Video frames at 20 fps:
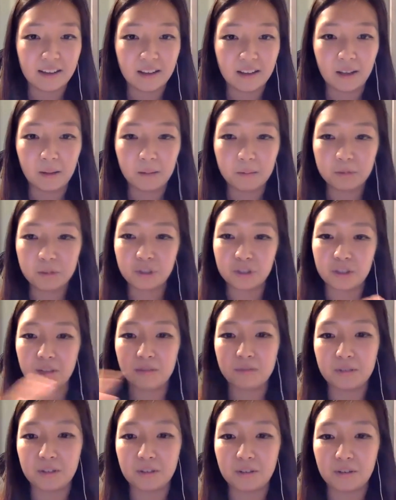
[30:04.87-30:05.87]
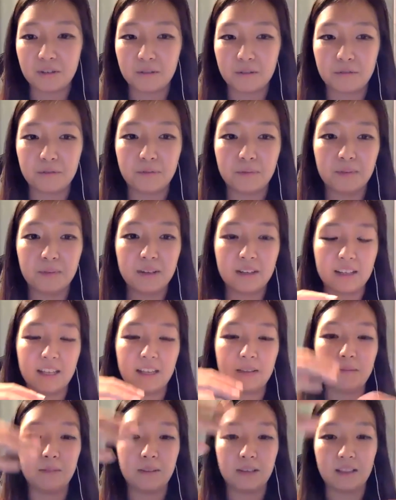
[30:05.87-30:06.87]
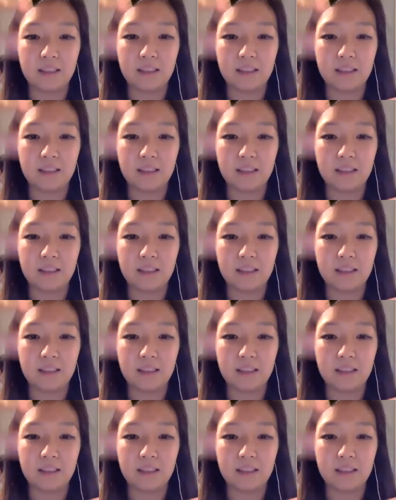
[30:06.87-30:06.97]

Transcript: helped shift you in